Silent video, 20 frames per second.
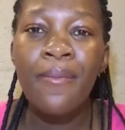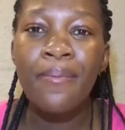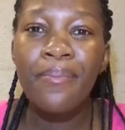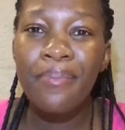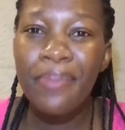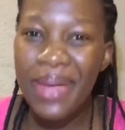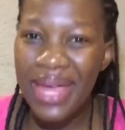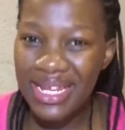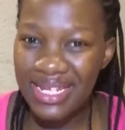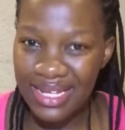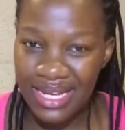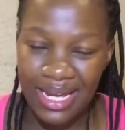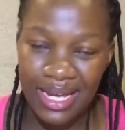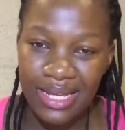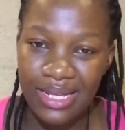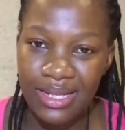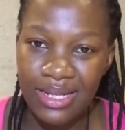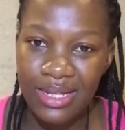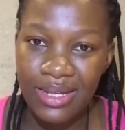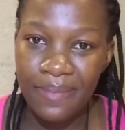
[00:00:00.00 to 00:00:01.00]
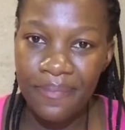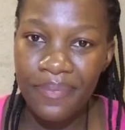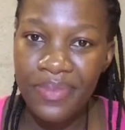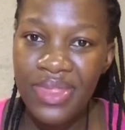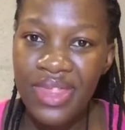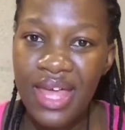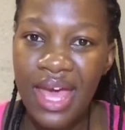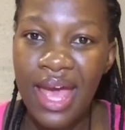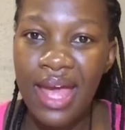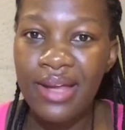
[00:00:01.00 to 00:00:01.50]
better
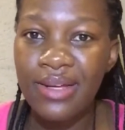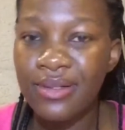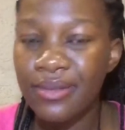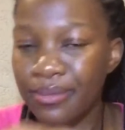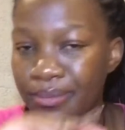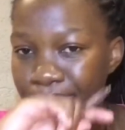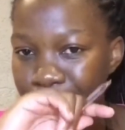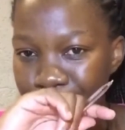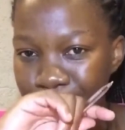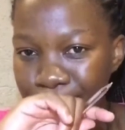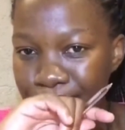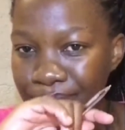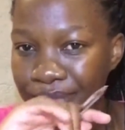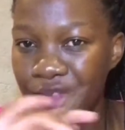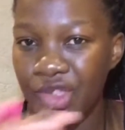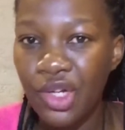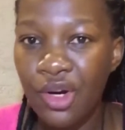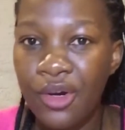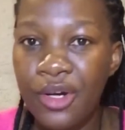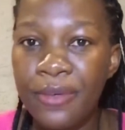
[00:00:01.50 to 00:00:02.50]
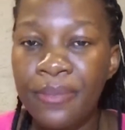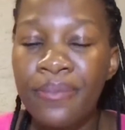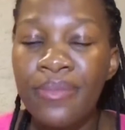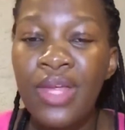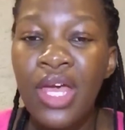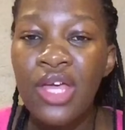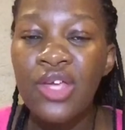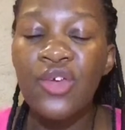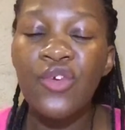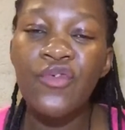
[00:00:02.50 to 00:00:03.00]
than sorry,
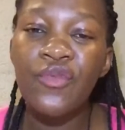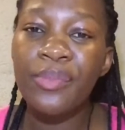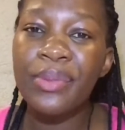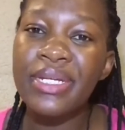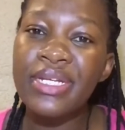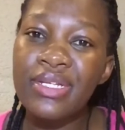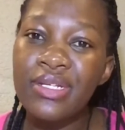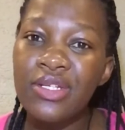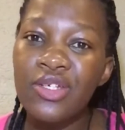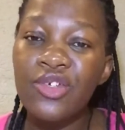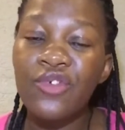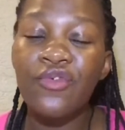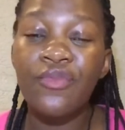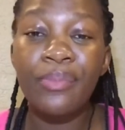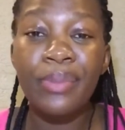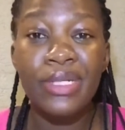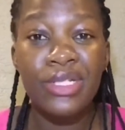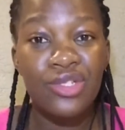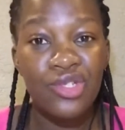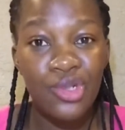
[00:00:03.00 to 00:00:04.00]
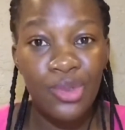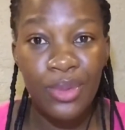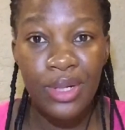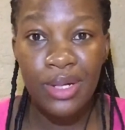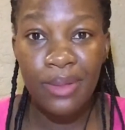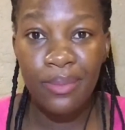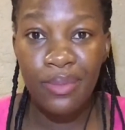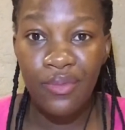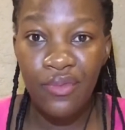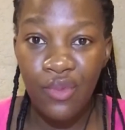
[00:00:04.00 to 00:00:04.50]
you've been
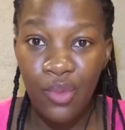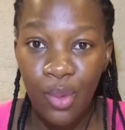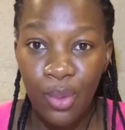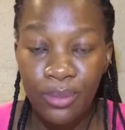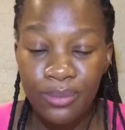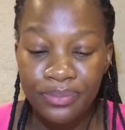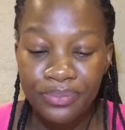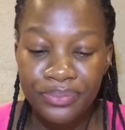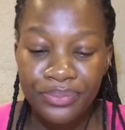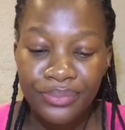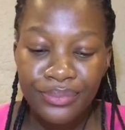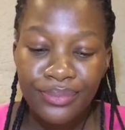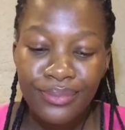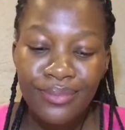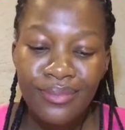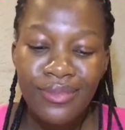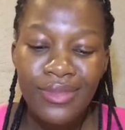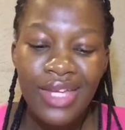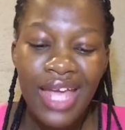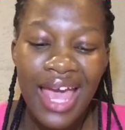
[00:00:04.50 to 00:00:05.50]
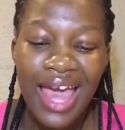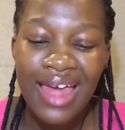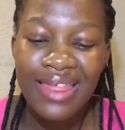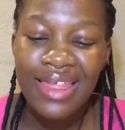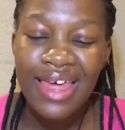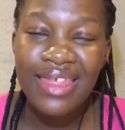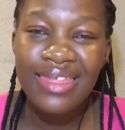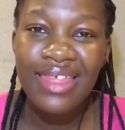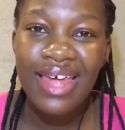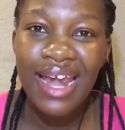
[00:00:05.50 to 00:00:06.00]
doing before. And
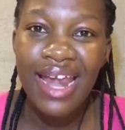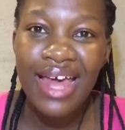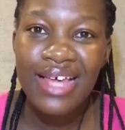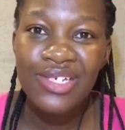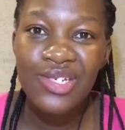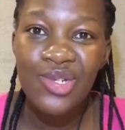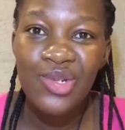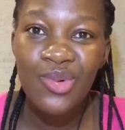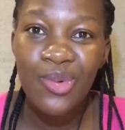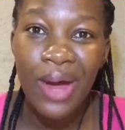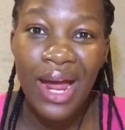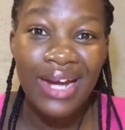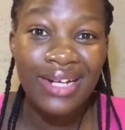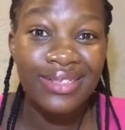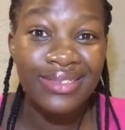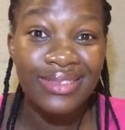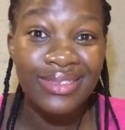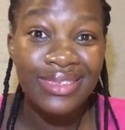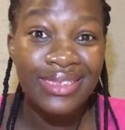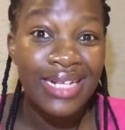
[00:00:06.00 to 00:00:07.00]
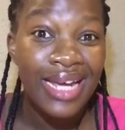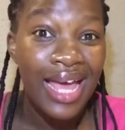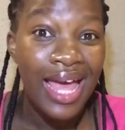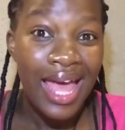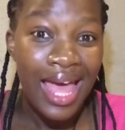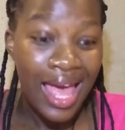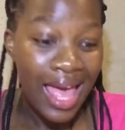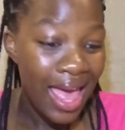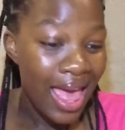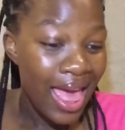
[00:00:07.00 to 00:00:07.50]
then the last one,
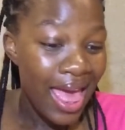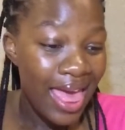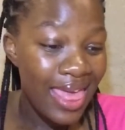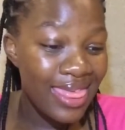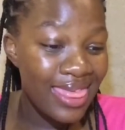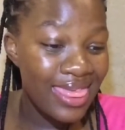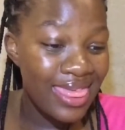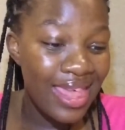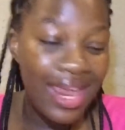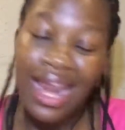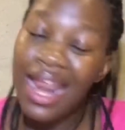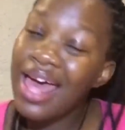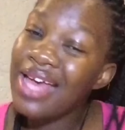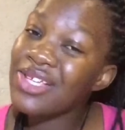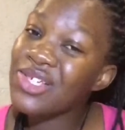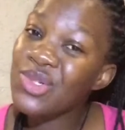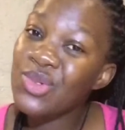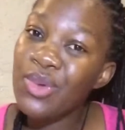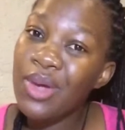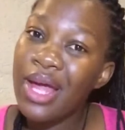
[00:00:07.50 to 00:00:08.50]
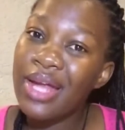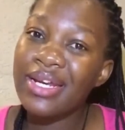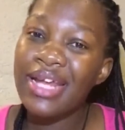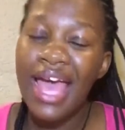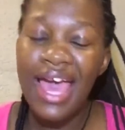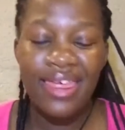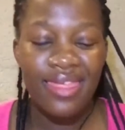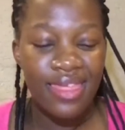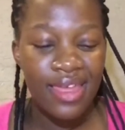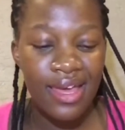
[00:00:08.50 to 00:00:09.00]

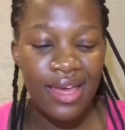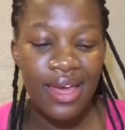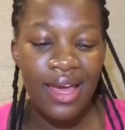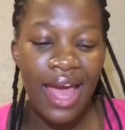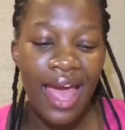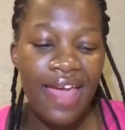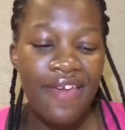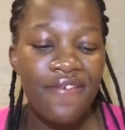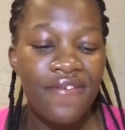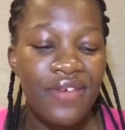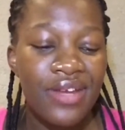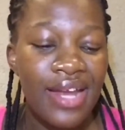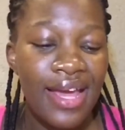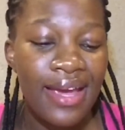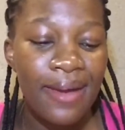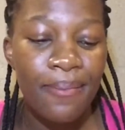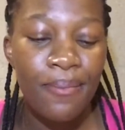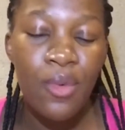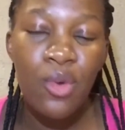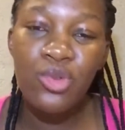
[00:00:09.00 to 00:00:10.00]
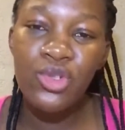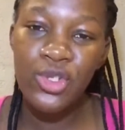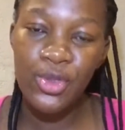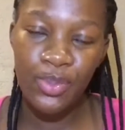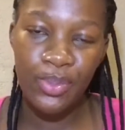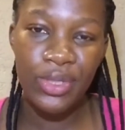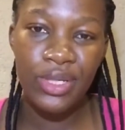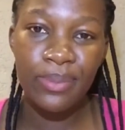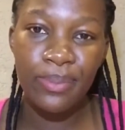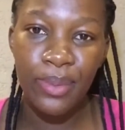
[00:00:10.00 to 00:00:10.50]
I feel like
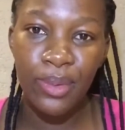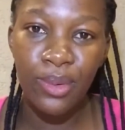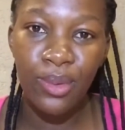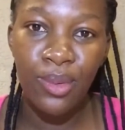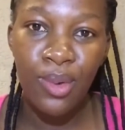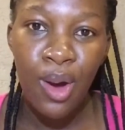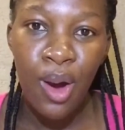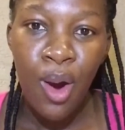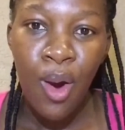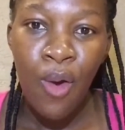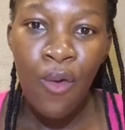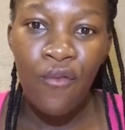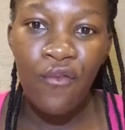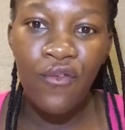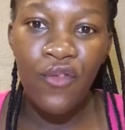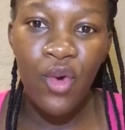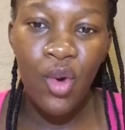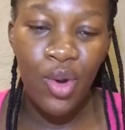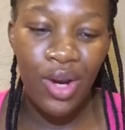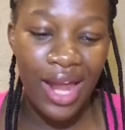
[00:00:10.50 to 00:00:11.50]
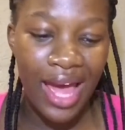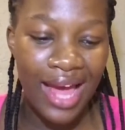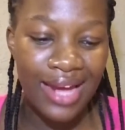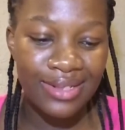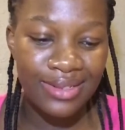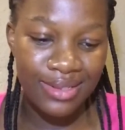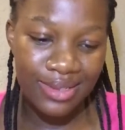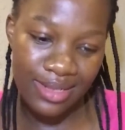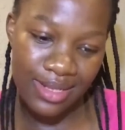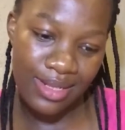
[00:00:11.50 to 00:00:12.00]
most people fall
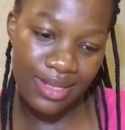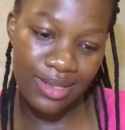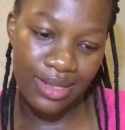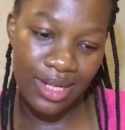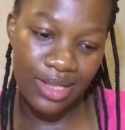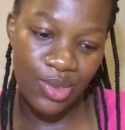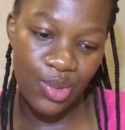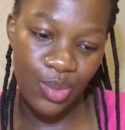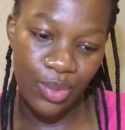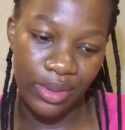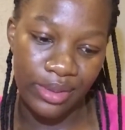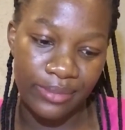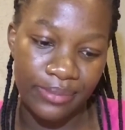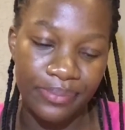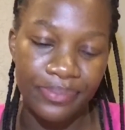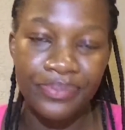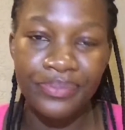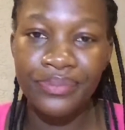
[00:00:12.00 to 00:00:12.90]
under this last one.